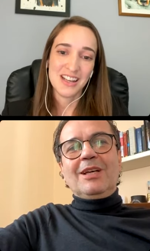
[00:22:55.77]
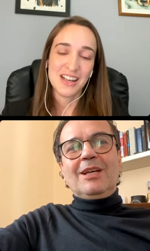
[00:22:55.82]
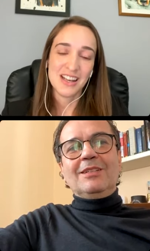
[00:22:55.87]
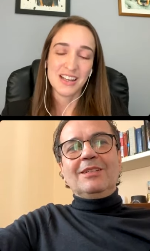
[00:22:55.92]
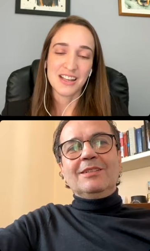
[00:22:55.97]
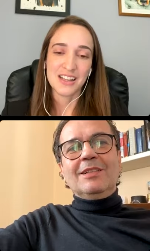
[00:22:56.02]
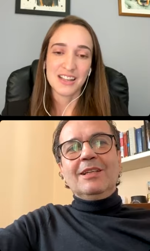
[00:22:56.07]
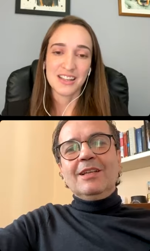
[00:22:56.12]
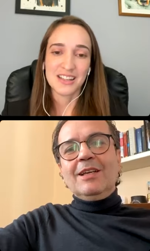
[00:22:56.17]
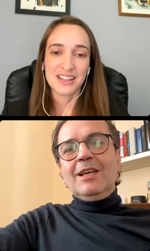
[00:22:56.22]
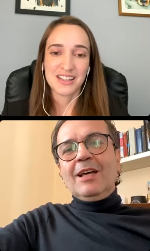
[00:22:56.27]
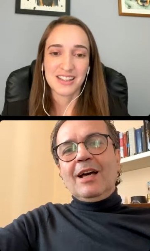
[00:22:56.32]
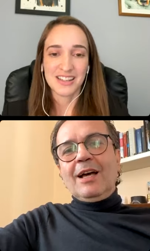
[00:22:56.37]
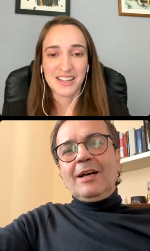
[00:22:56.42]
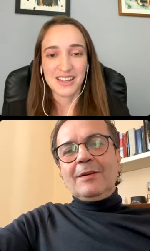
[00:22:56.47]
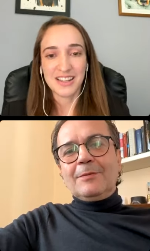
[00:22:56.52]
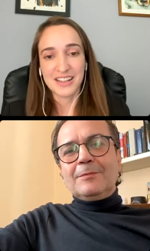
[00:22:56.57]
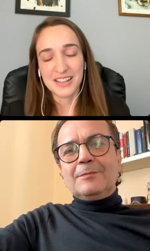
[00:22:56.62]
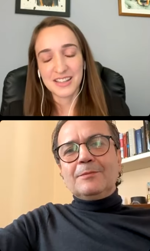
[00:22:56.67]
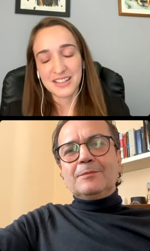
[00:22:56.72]
Speaker 1: And,
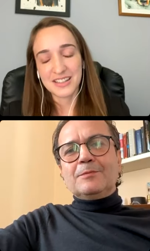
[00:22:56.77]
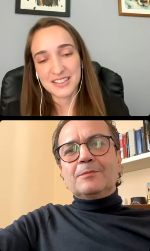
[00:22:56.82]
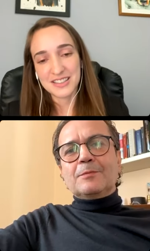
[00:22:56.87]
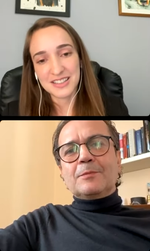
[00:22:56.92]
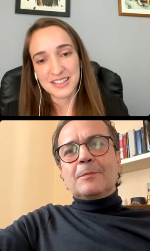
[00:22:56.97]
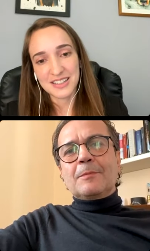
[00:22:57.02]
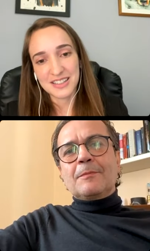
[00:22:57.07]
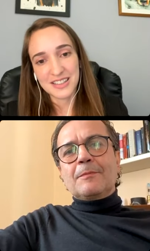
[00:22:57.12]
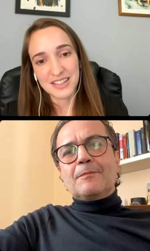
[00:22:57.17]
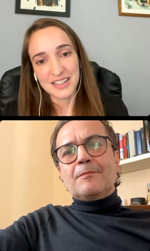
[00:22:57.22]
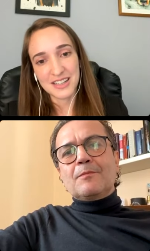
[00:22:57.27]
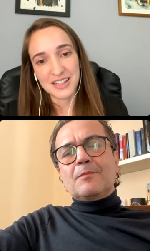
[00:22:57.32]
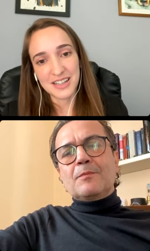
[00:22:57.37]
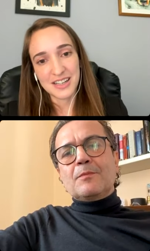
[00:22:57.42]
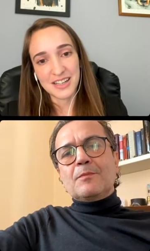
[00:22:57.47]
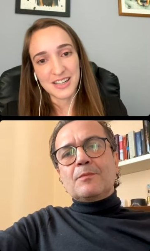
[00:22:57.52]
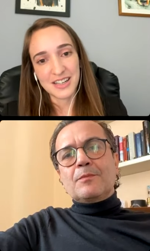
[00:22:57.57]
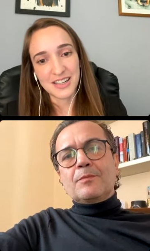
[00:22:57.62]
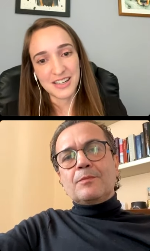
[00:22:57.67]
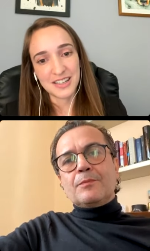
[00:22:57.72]
and
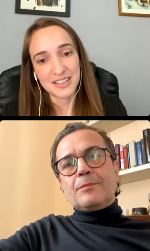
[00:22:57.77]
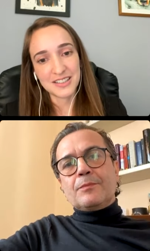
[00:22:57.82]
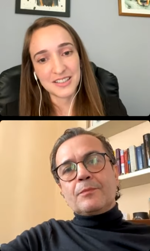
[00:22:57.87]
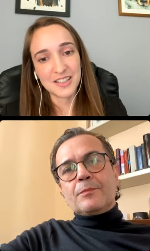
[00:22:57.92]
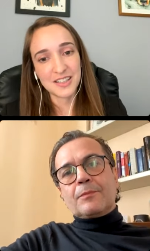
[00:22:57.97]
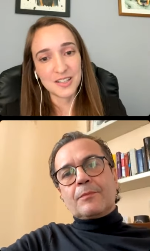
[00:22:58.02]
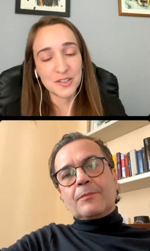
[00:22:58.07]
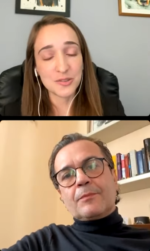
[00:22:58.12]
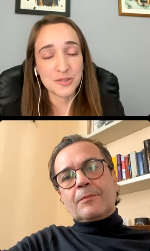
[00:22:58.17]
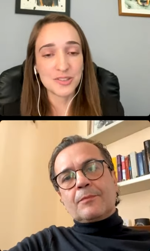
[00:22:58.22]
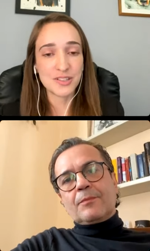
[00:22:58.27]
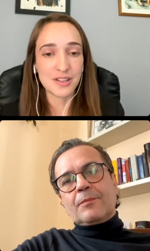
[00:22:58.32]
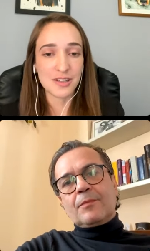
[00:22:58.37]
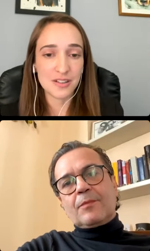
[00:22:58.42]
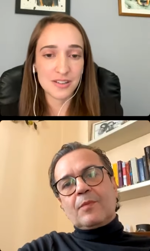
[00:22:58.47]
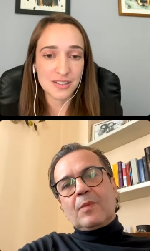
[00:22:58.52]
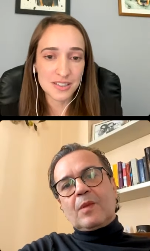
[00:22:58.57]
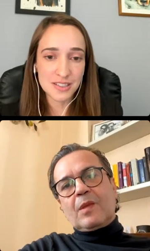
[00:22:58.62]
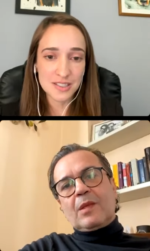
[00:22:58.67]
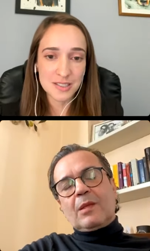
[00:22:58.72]
uh, can you
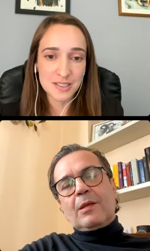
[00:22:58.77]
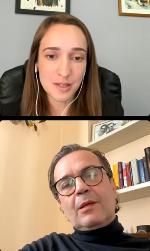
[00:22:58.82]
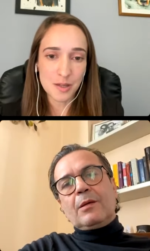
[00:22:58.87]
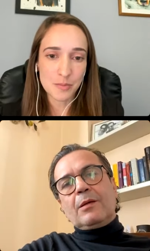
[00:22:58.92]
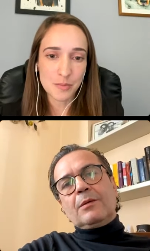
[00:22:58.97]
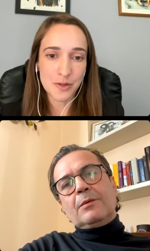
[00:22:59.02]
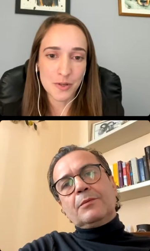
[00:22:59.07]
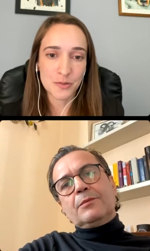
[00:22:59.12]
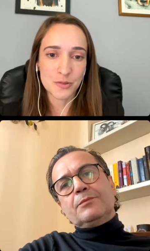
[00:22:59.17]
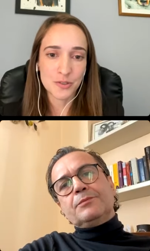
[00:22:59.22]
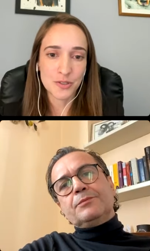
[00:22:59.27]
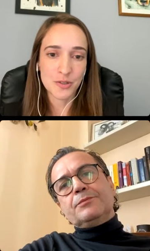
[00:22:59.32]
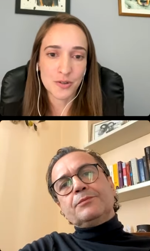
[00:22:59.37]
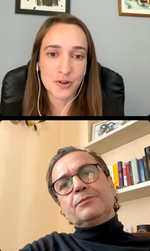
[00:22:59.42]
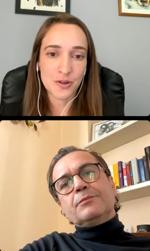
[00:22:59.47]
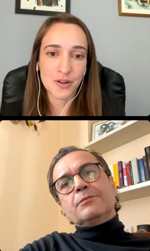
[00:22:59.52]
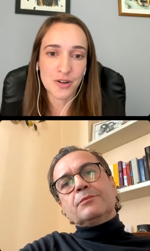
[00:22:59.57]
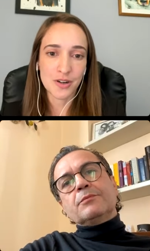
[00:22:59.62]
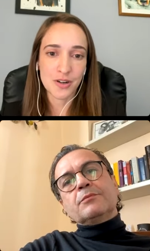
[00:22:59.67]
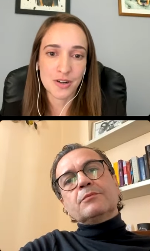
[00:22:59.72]
tell us about
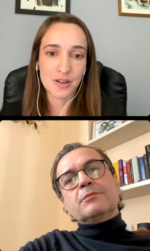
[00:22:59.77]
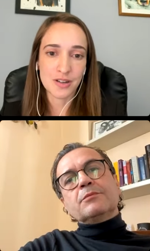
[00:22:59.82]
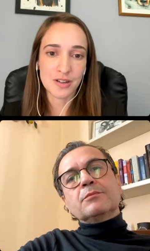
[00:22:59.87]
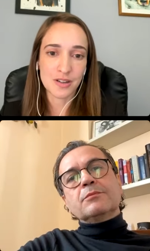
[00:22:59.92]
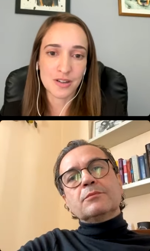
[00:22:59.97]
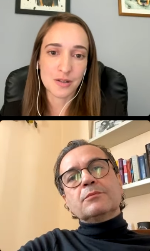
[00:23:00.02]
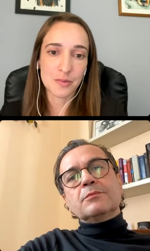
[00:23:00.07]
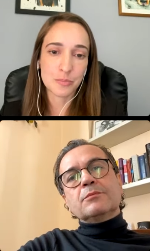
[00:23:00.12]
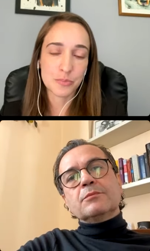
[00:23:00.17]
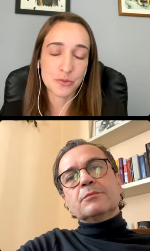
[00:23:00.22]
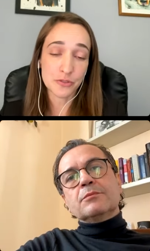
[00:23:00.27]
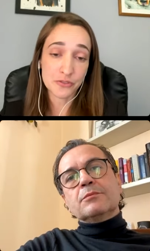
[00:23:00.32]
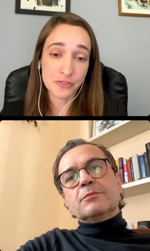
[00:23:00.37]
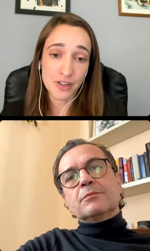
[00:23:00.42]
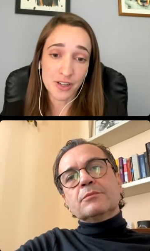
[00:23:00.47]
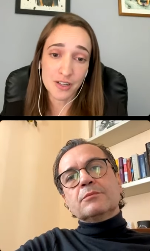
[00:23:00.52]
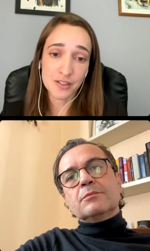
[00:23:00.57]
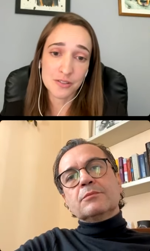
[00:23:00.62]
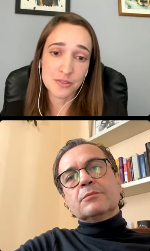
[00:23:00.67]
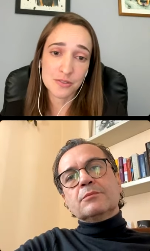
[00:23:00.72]
your
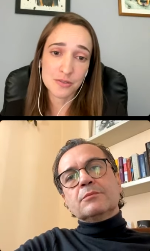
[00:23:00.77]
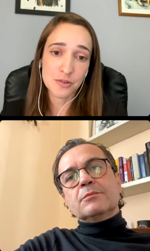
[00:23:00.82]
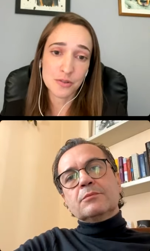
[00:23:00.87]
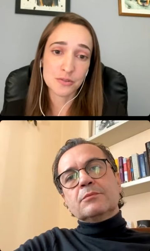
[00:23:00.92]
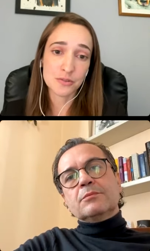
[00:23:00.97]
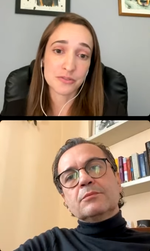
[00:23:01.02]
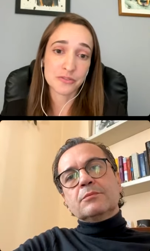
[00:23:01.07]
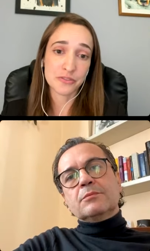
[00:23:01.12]
profile on